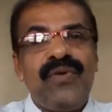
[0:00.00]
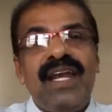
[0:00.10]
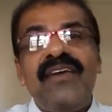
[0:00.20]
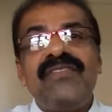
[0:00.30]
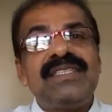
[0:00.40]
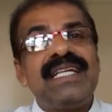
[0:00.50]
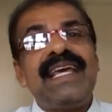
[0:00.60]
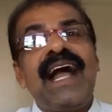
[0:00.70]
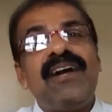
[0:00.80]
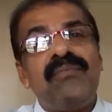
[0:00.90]
when I was a
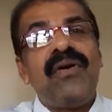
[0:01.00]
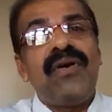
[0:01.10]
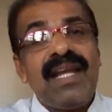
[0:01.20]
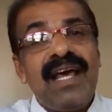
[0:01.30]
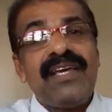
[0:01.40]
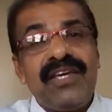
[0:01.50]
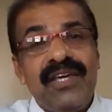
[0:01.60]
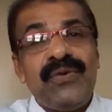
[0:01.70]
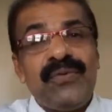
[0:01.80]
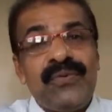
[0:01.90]
young boy
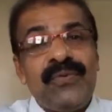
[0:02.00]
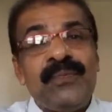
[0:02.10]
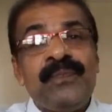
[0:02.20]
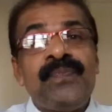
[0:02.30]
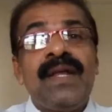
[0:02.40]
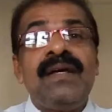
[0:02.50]
like you.